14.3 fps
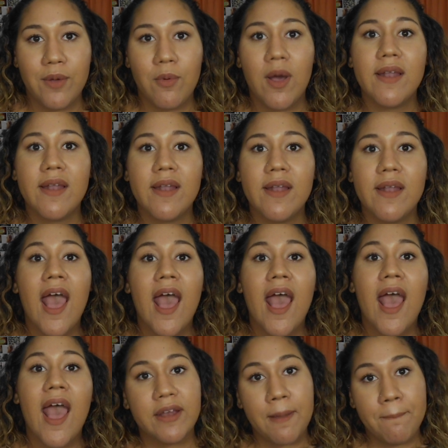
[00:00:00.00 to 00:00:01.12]
one, and
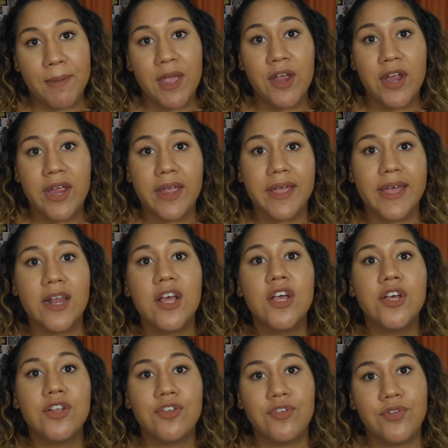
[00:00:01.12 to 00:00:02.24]
then comparing it
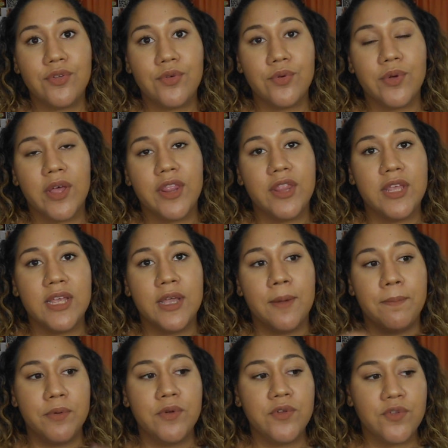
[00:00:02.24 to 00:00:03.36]
to the
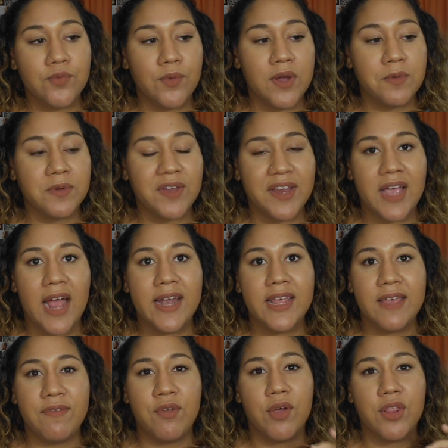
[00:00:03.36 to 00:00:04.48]
Boots one, which I kind of
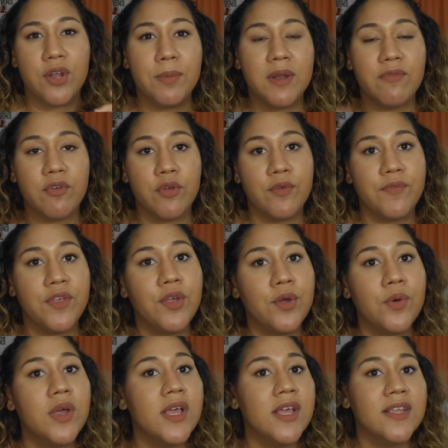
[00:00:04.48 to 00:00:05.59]
give you a little bit of a
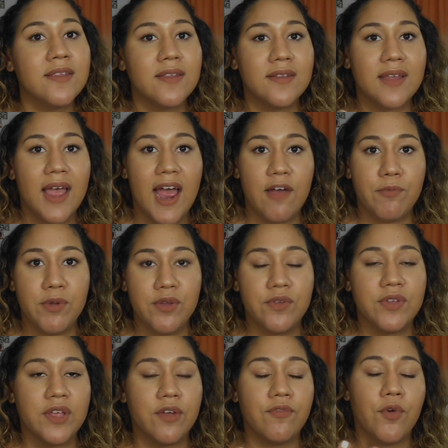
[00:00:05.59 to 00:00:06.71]
review since I have been
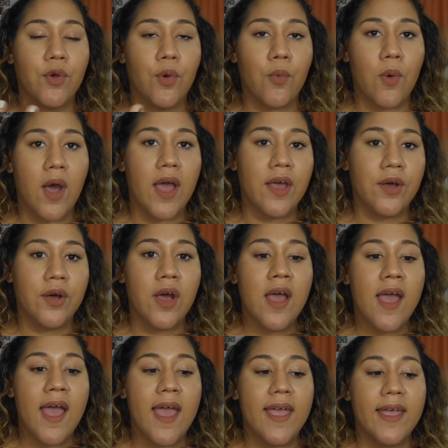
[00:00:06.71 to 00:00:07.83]
using it for a while.
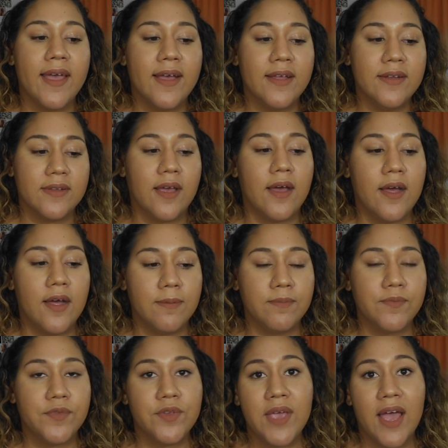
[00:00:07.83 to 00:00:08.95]
And
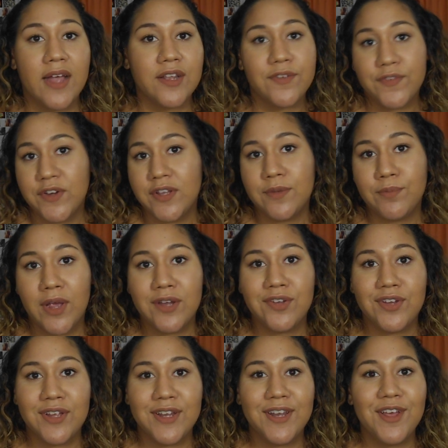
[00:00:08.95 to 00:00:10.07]
so yeah, it's a first
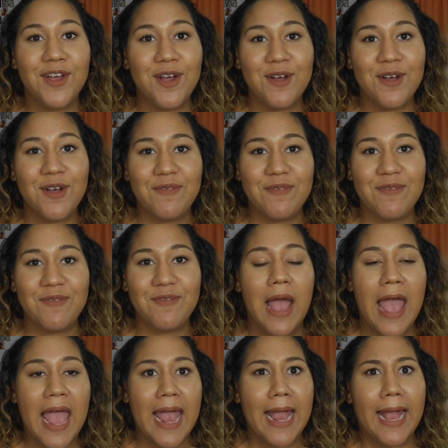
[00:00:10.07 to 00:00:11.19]
impression, a review,
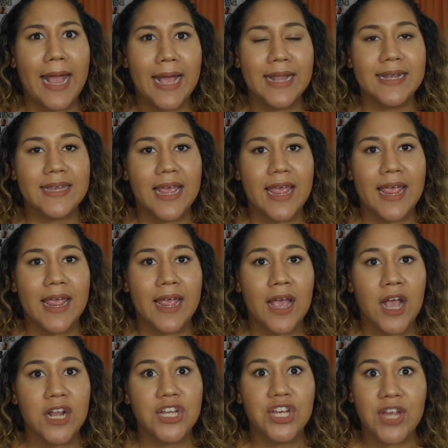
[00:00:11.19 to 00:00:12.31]
and a
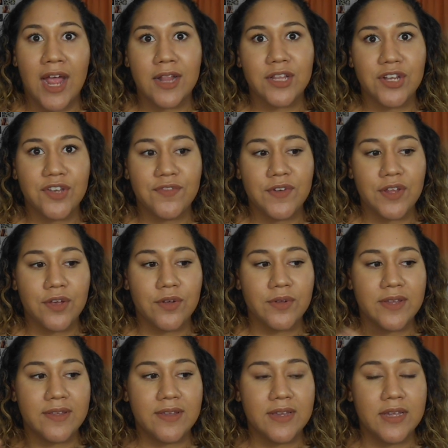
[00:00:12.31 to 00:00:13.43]
challenge video
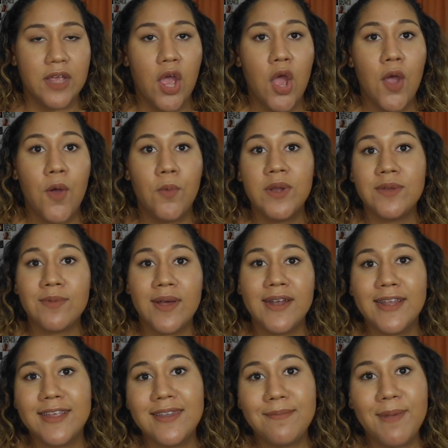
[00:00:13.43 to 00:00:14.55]
to see which one
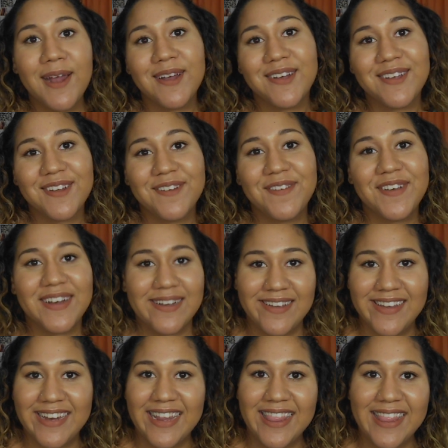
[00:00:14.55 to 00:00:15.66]
is better. So if you're
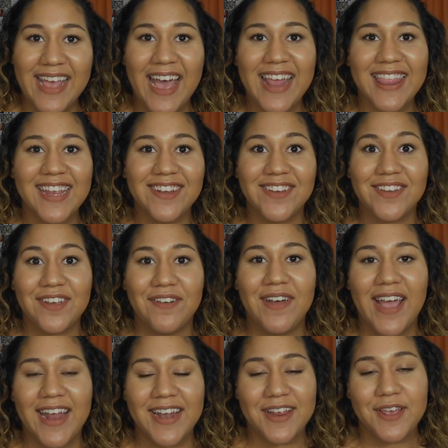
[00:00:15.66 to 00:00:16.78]
interested in that, then just go
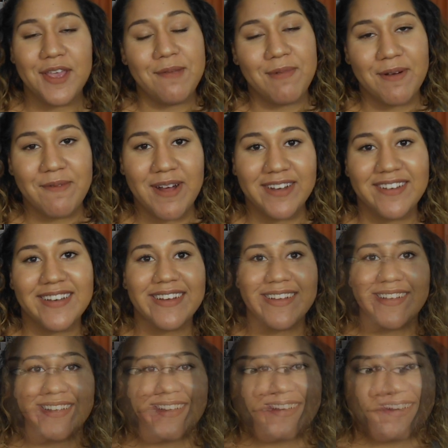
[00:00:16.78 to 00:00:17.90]
ahead and keep on watching.
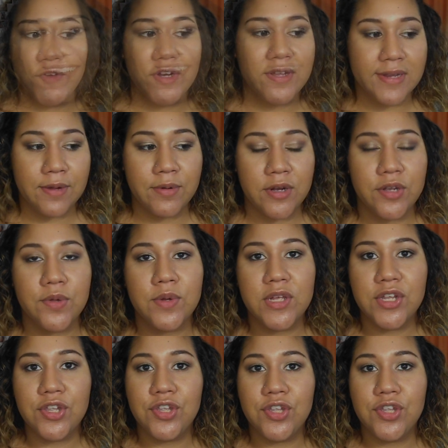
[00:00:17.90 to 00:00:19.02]
The first thing I want to
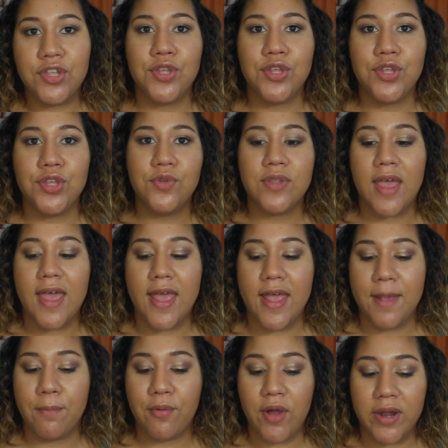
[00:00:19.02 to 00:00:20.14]
do is use
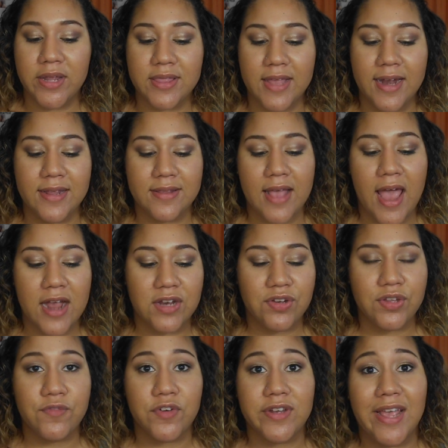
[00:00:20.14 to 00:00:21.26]
a product that is
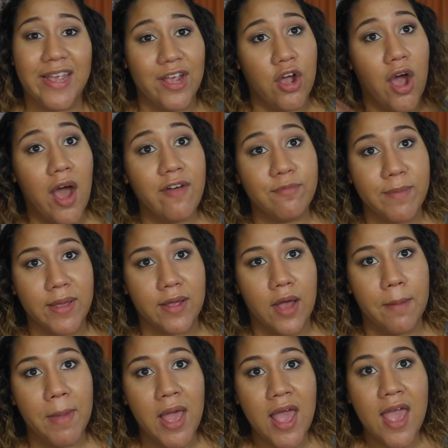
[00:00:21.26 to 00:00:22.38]
actually for taking off
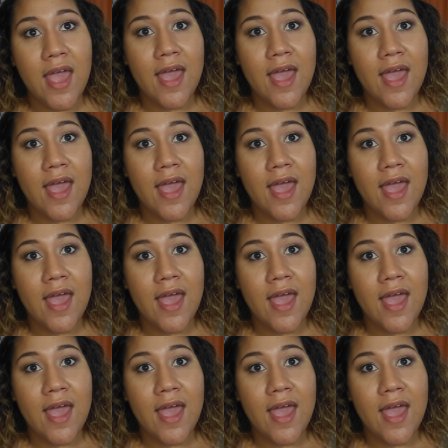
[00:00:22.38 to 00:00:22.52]
makeup.